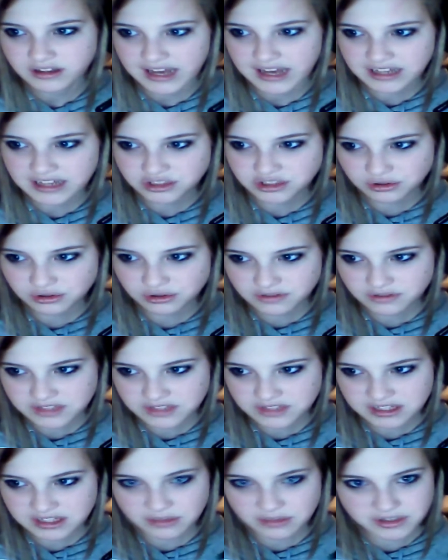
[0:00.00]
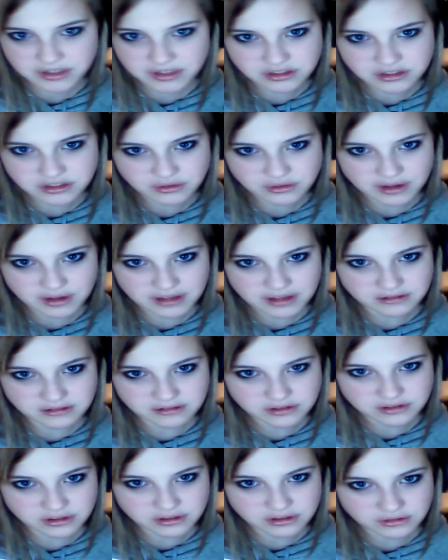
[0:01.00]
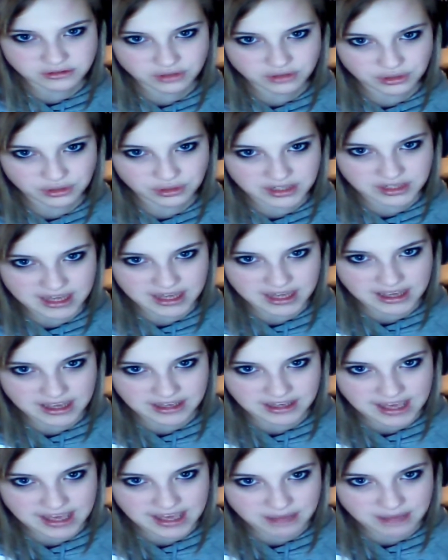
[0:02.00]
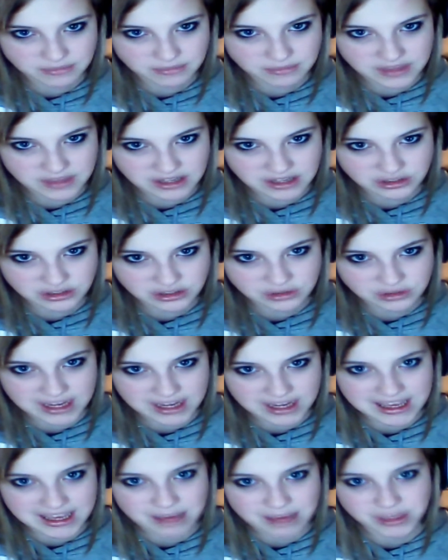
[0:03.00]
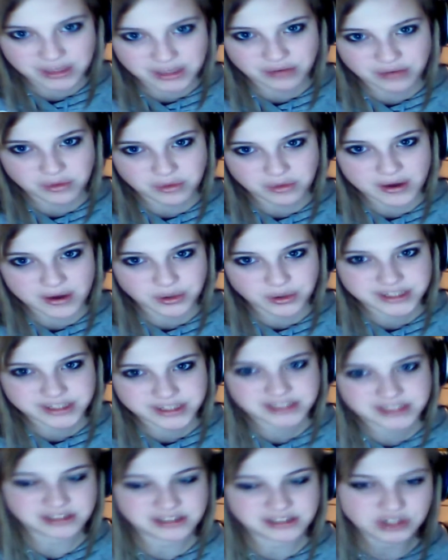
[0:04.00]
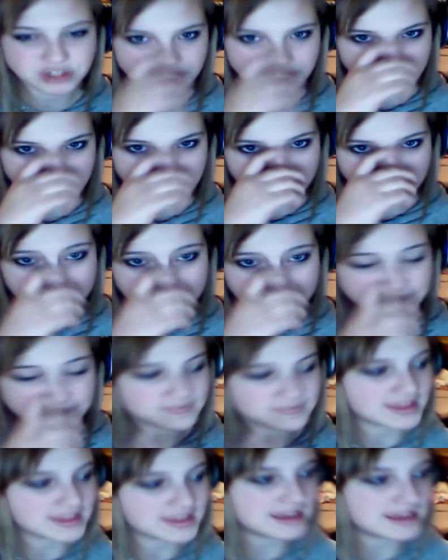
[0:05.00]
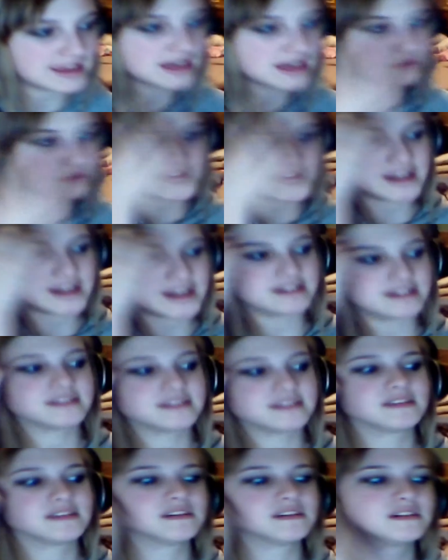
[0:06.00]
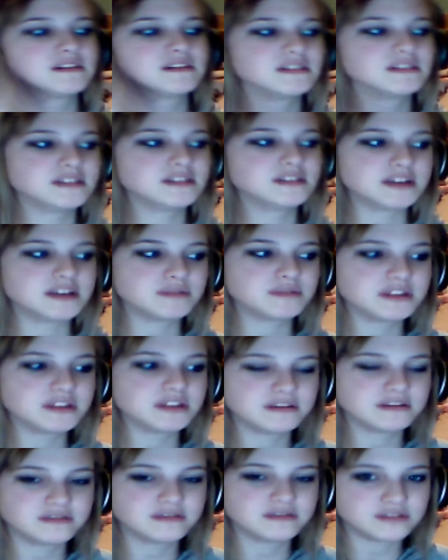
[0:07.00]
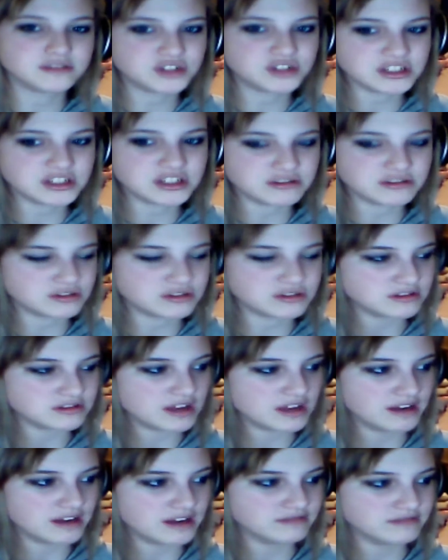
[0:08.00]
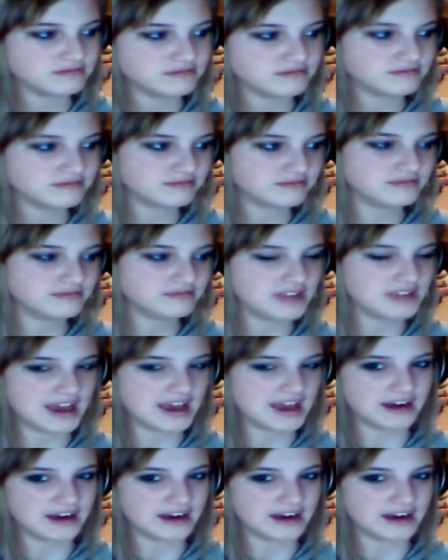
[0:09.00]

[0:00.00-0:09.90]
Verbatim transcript: I sort of did. I went to a two, three-day camp thing, two-day camp thing with my horse, Tuna. Yeah, it was fun. Except... Not, yeah.